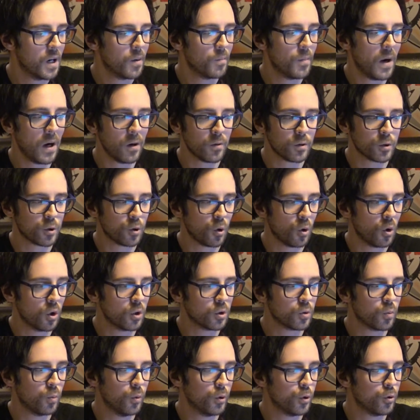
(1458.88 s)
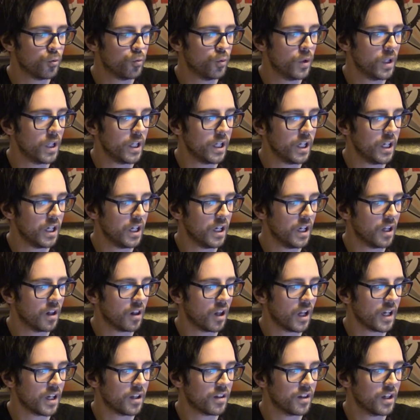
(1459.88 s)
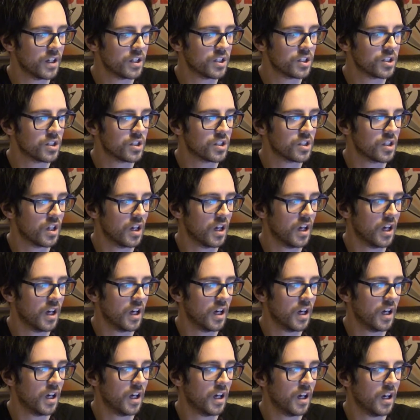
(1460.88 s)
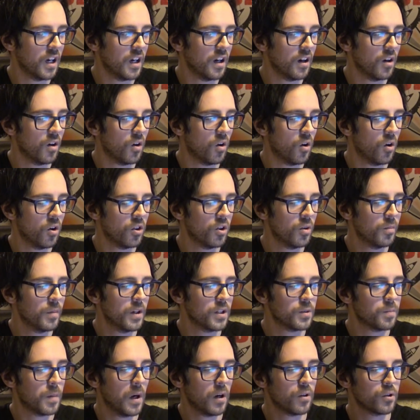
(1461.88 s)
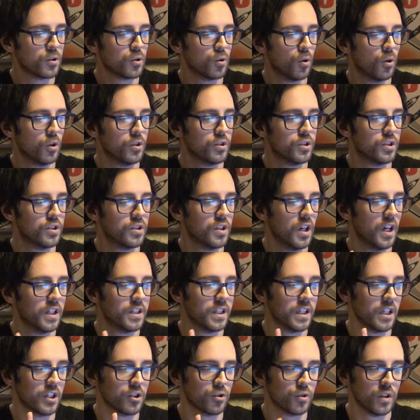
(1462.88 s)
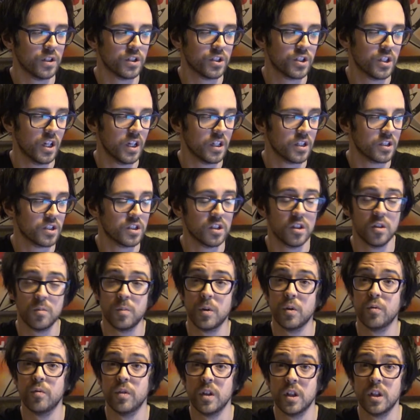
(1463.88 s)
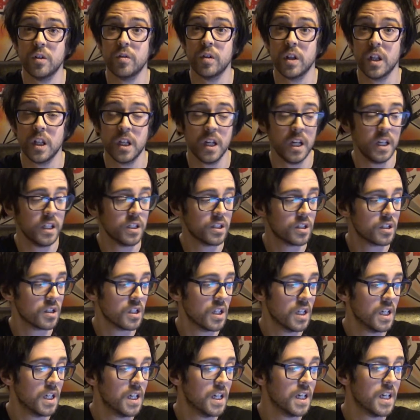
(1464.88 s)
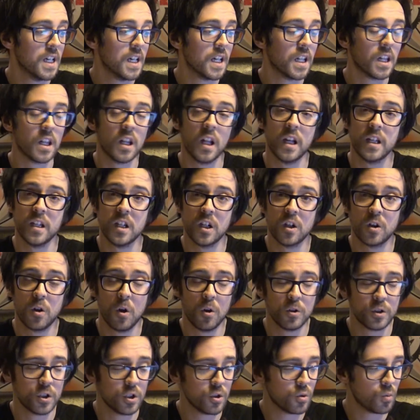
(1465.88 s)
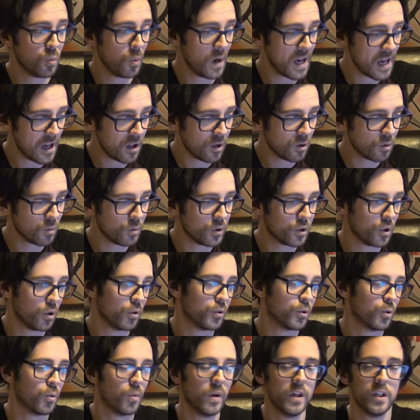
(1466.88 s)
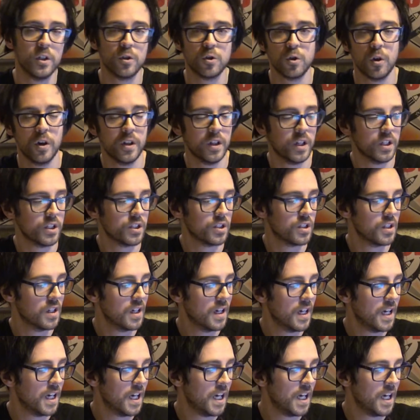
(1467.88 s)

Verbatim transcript: Power Sword would really like this uh, on them as Power Sword's hitting at strength 6, it would be really really nice. Lightning Claws as well would also quite enjoy this.